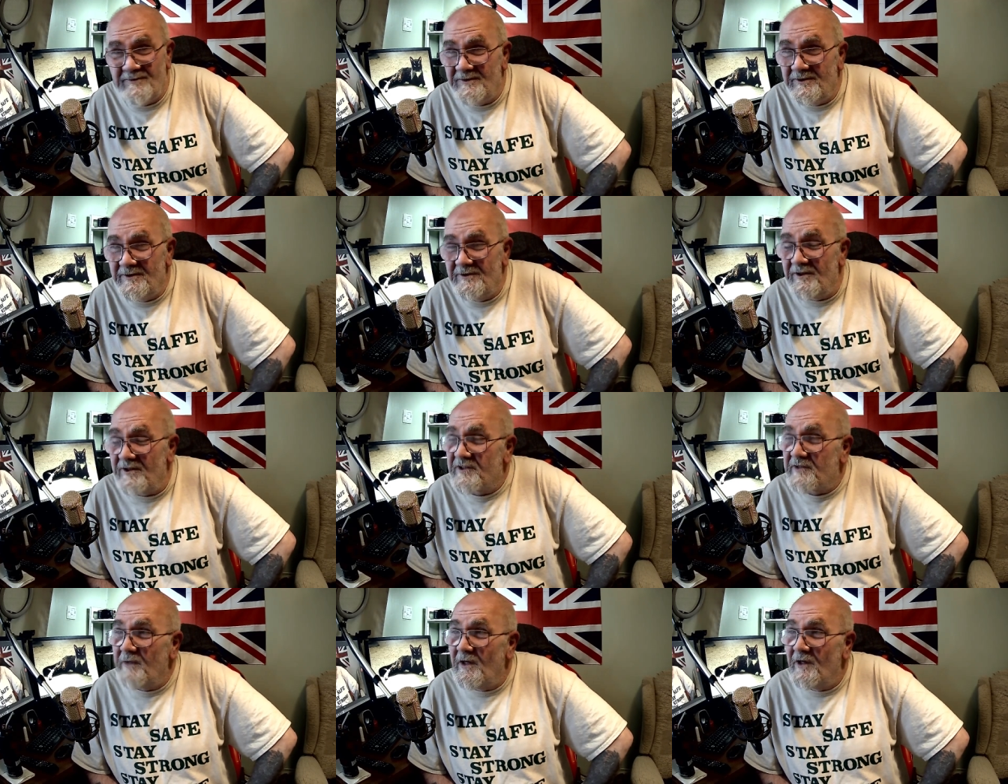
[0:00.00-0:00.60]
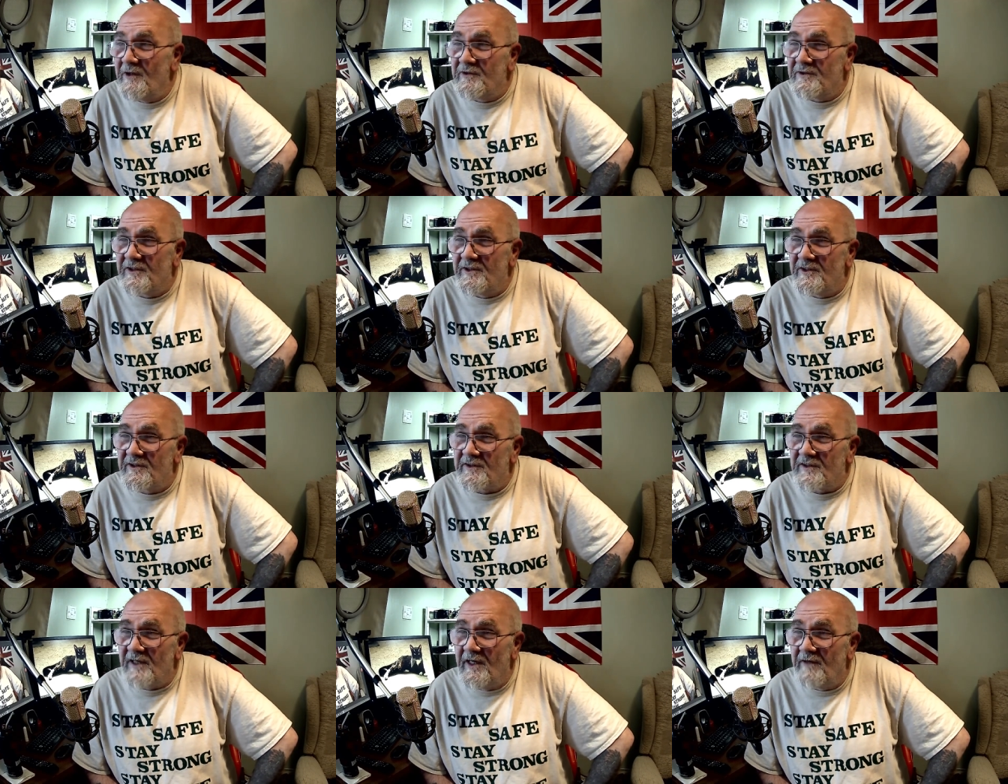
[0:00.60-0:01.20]
you're exposing
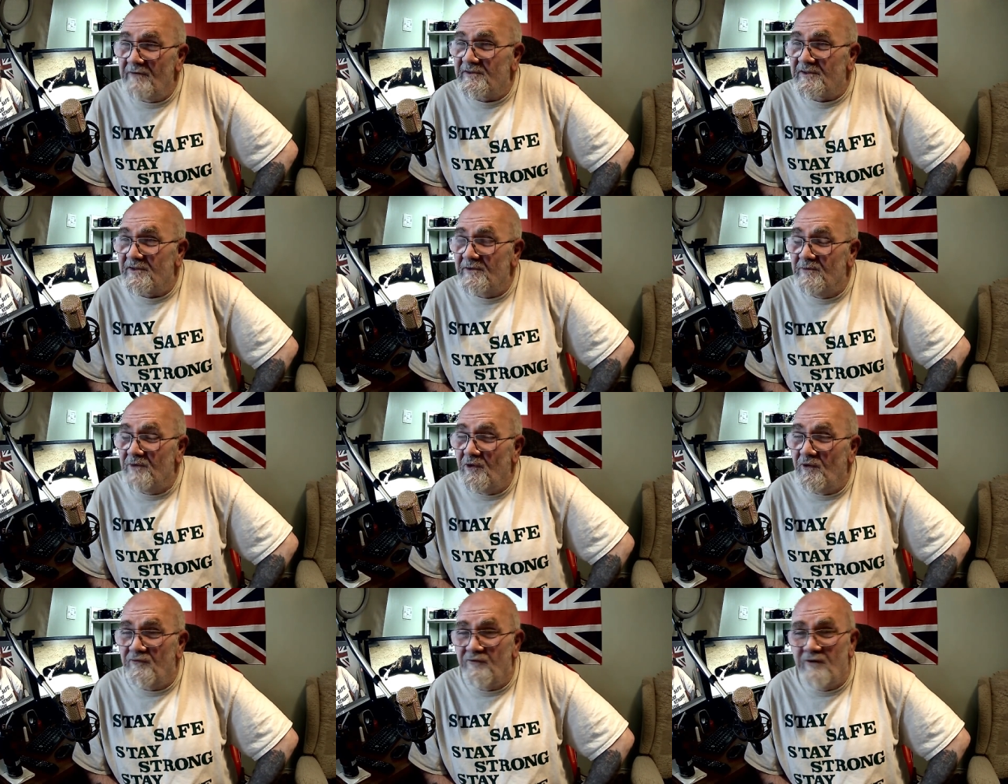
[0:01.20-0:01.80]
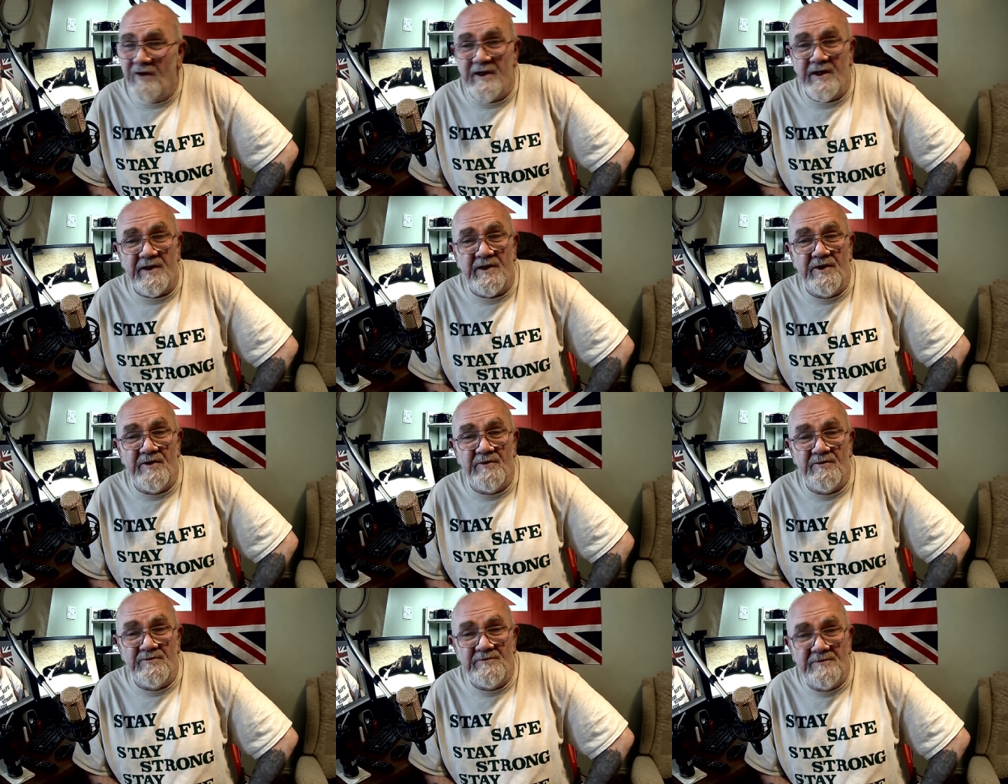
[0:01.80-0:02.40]
yourselves to more
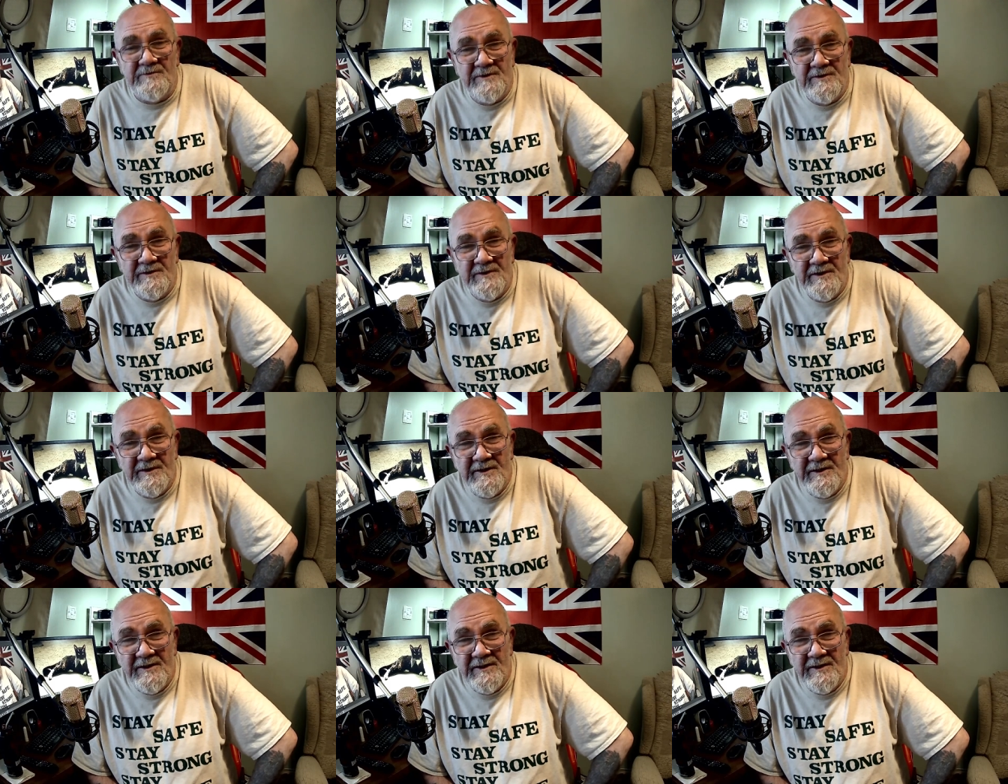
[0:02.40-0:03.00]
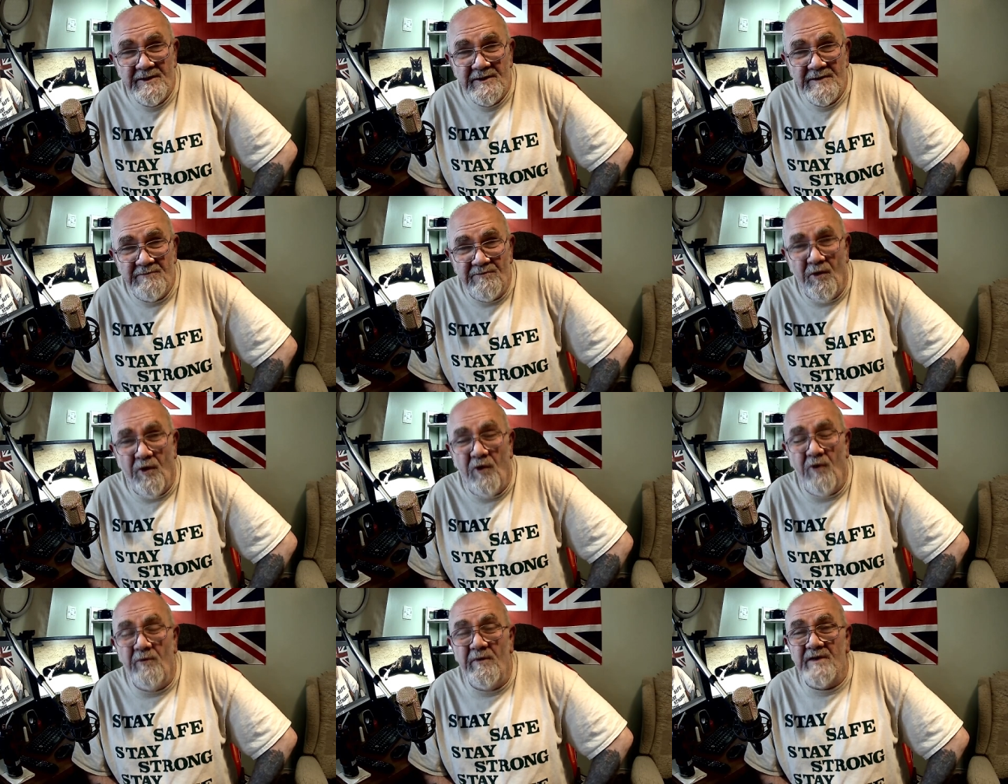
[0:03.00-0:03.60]
ridicule,
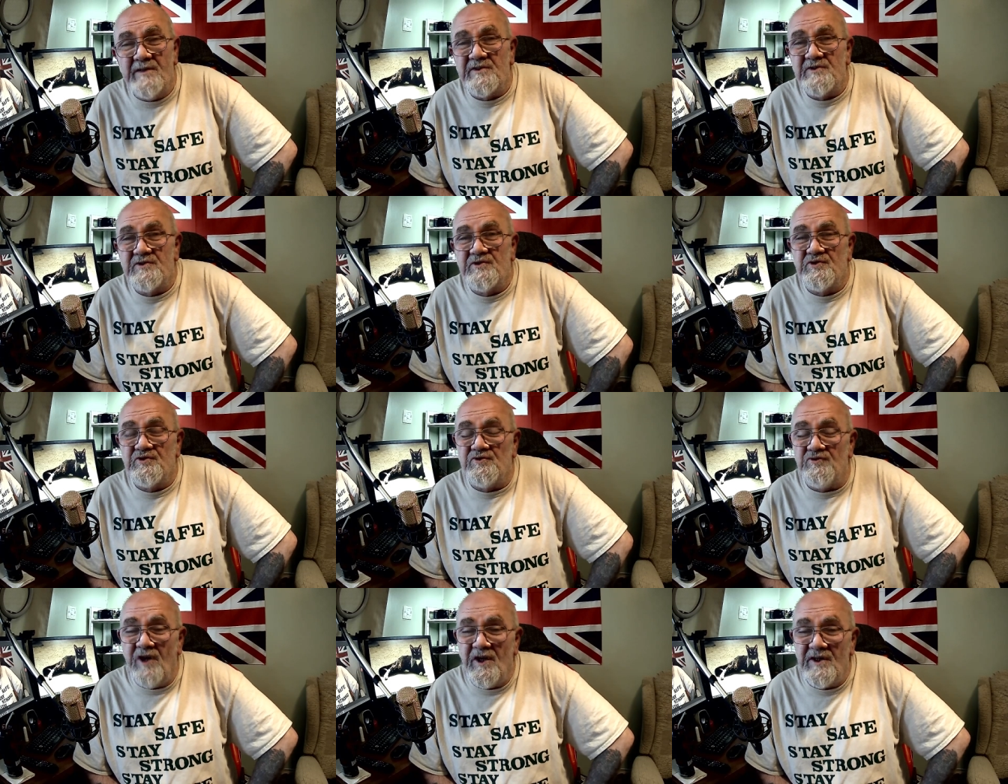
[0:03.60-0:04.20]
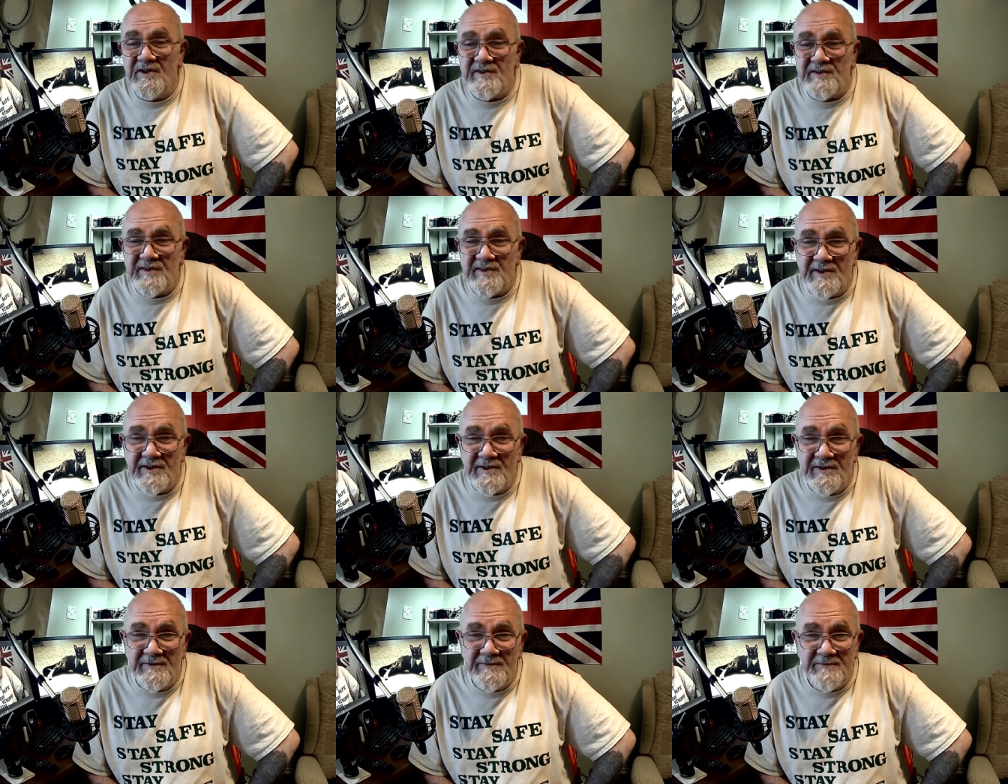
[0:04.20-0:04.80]
more mistrust,